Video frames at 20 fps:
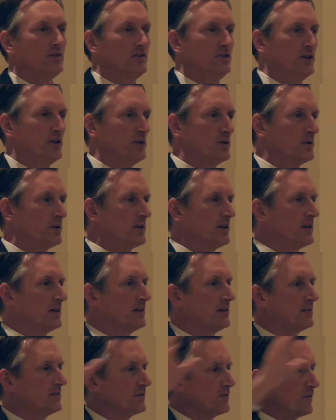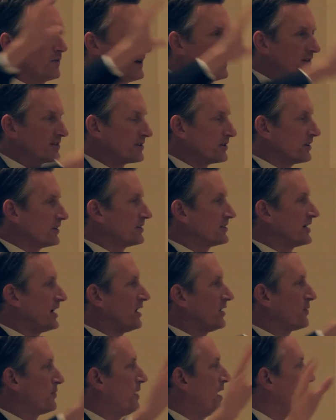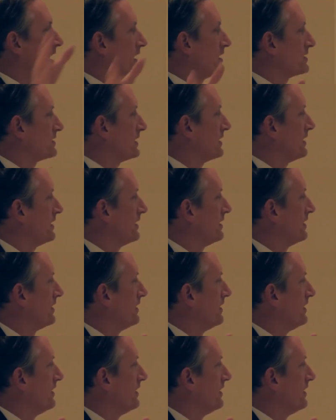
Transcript: Duke, research, health policy.